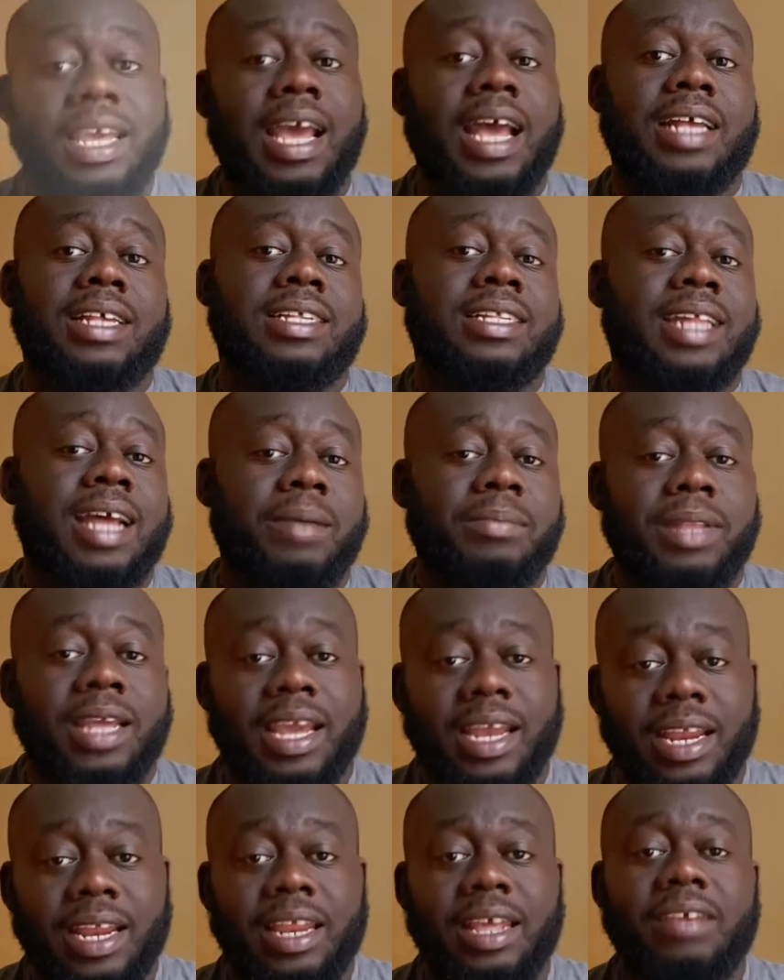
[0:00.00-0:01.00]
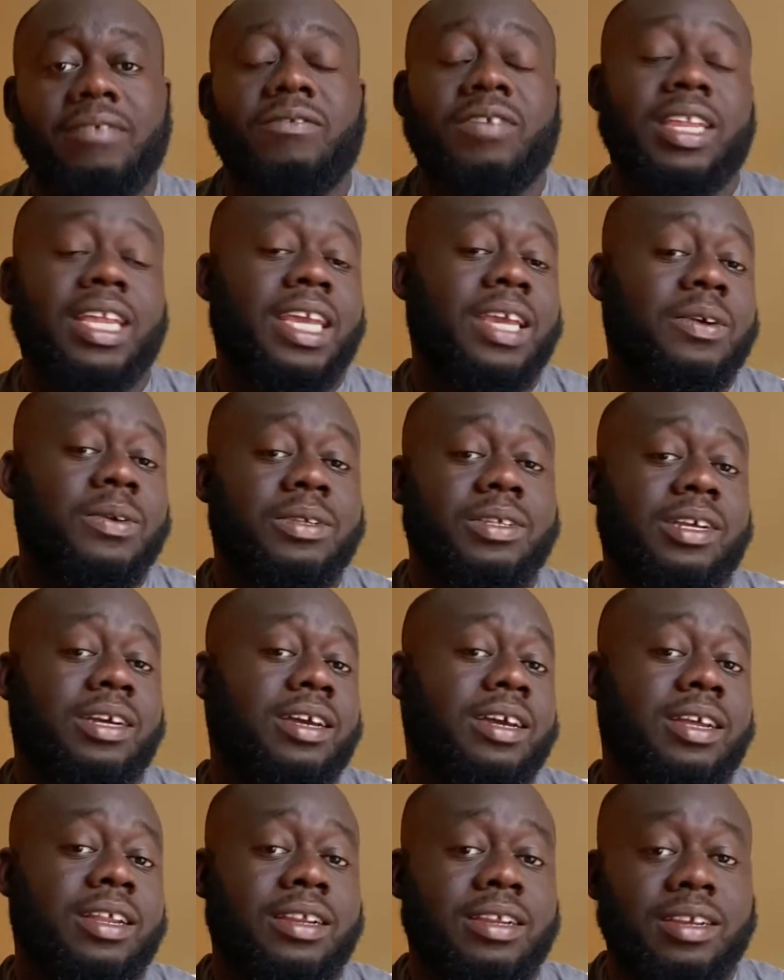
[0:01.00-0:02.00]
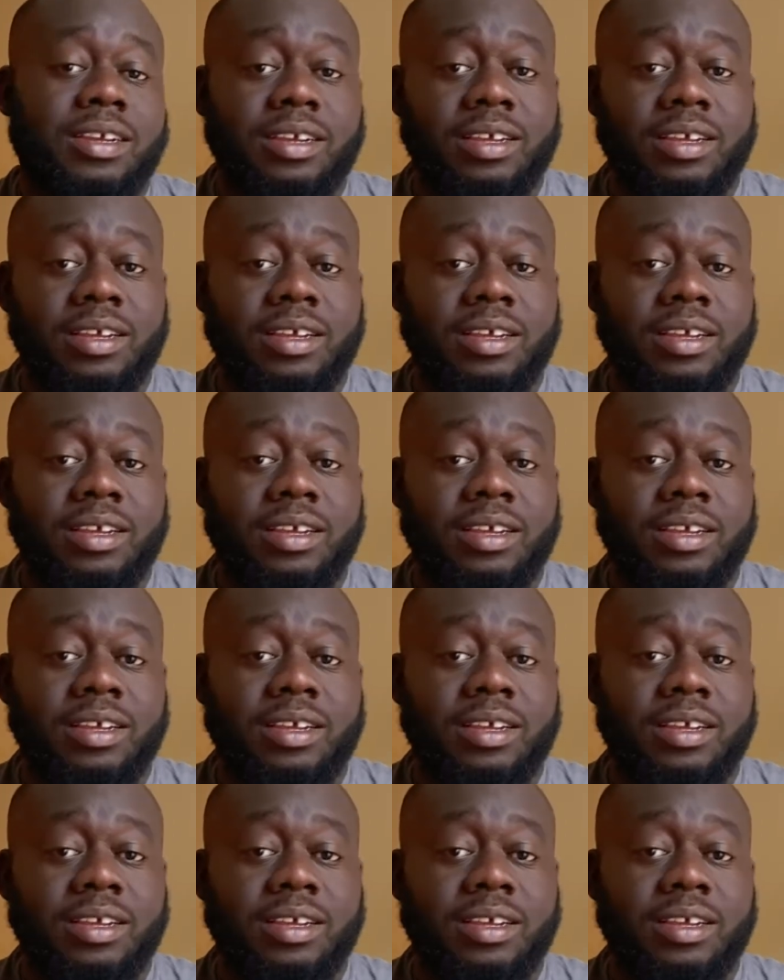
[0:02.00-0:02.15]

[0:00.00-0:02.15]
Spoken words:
I stopped editing videos on